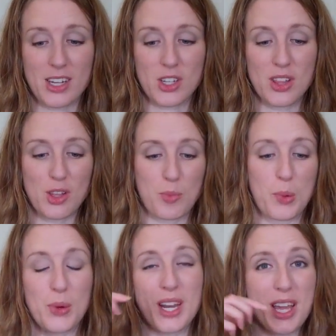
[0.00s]
They actually
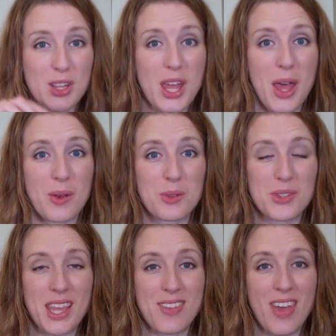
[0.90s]
look pretty
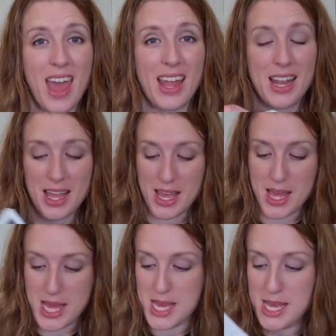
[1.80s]
close, like that.
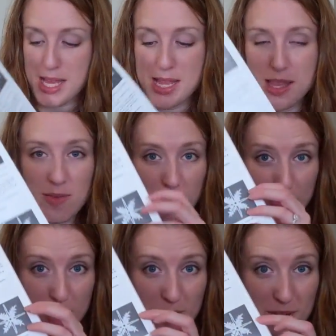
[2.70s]

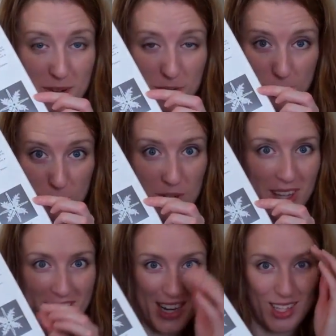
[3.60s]
Number 4
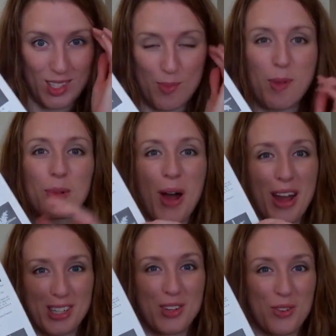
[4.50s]
really needs to be
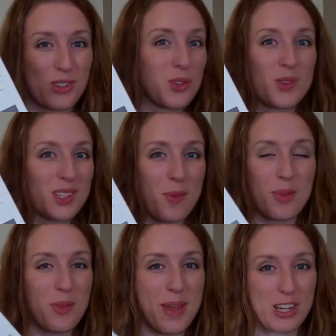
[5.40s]
blocked in order to
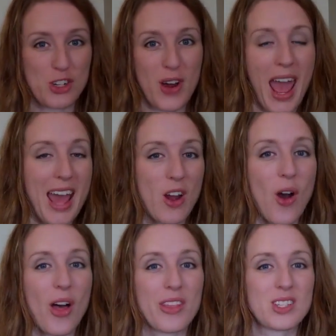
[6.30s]
resemble the picture
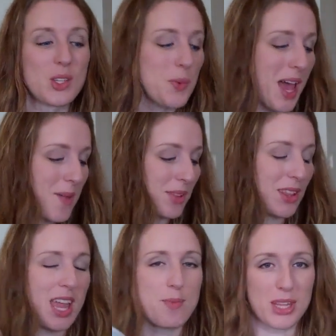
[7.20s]
at all. This is why
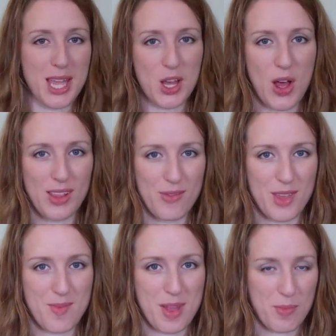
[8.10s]
I'm labeling
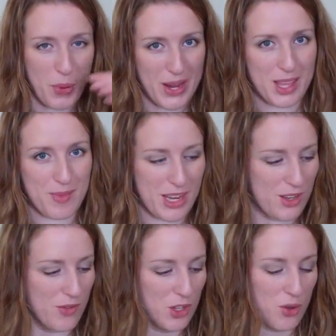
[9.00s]
all of them and putting them
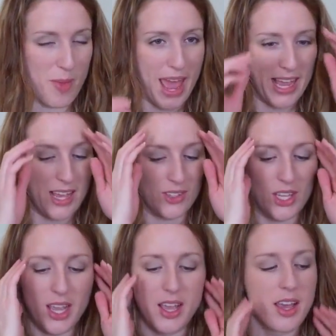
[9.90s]
in individual
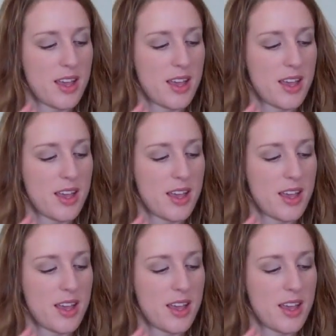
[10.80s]
baggies.